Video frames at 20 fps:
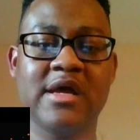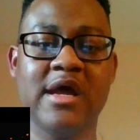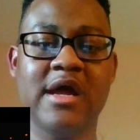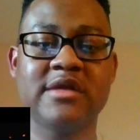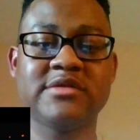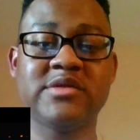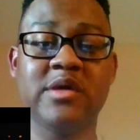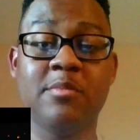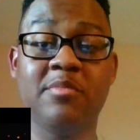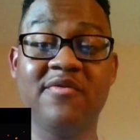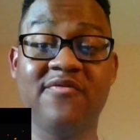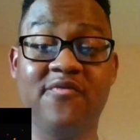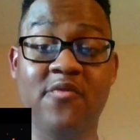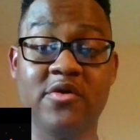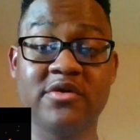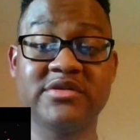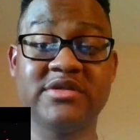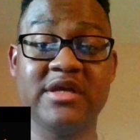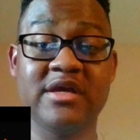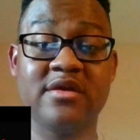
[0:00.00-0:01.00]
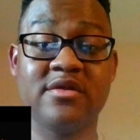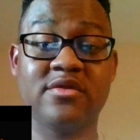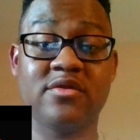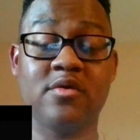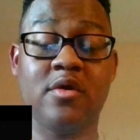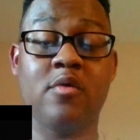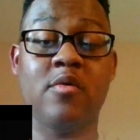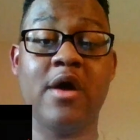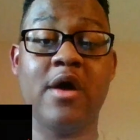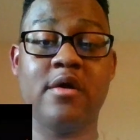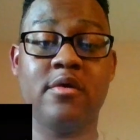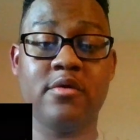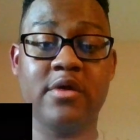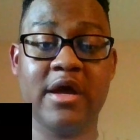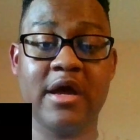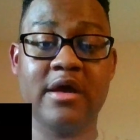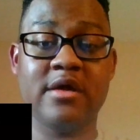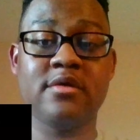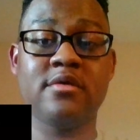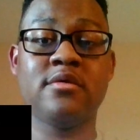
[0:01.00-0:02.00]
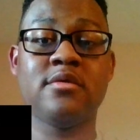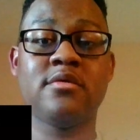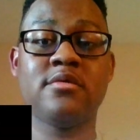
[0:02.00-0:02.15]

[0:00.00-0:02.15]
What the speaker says: Ends. October 14th. Oh wow, okay.